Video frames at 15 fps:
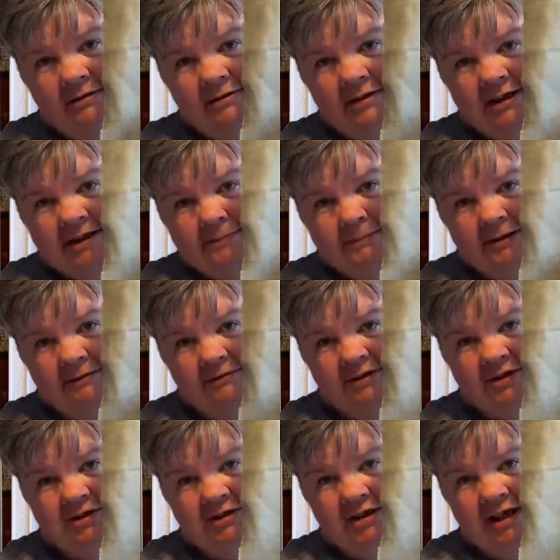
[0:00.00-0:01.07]
this bit of the
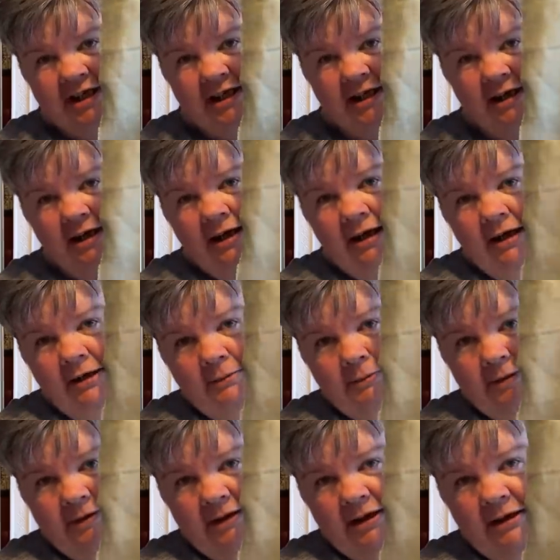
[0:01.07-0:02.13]
tree,
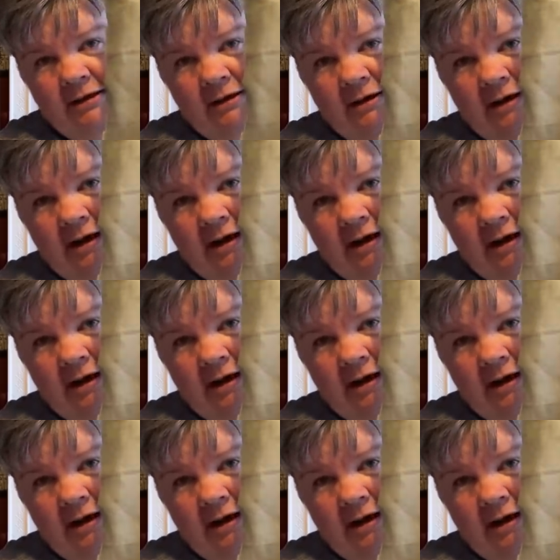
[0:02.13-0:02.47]
but then